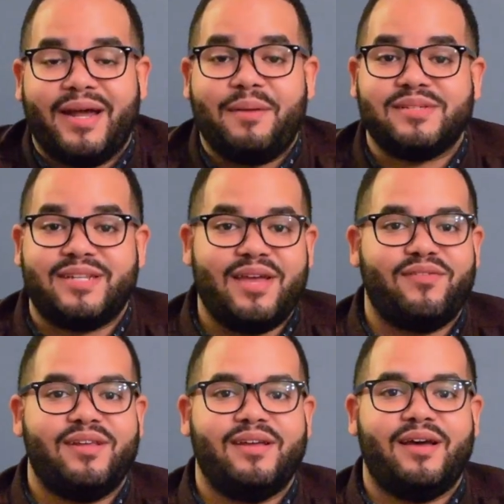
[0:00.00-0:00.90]
My name is
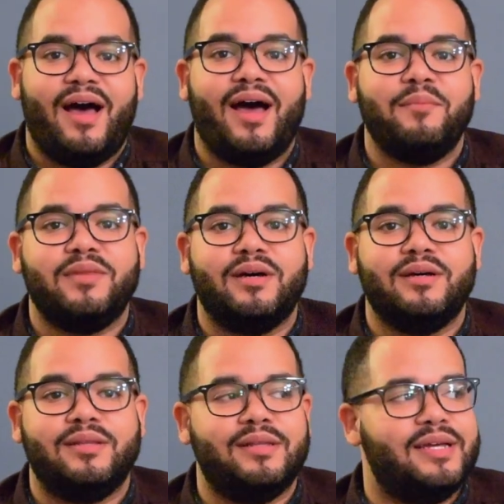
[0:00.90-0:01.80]
David. I'm
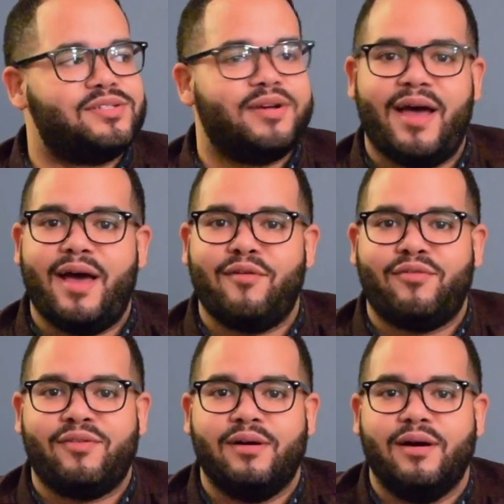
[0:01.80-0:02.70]
the lesser
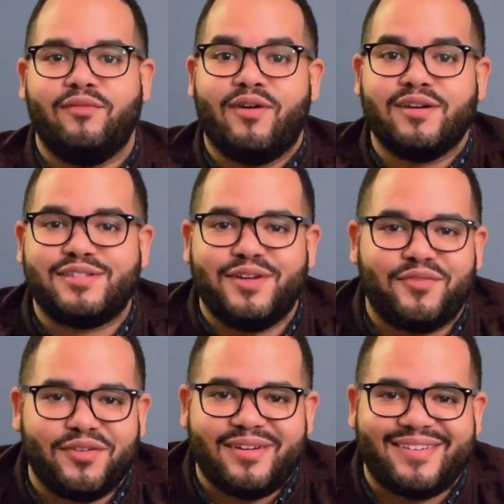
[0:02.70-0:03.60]
half of Garcia
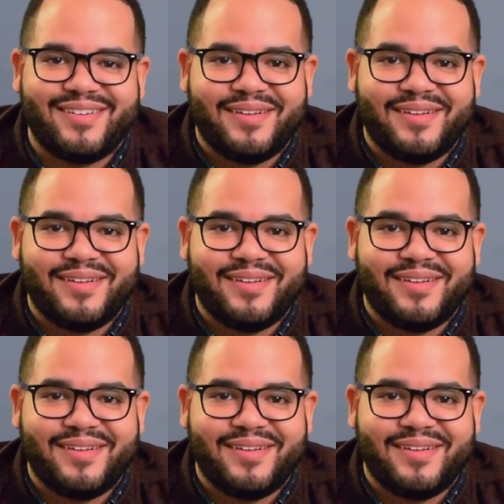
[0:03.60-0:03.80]
Free.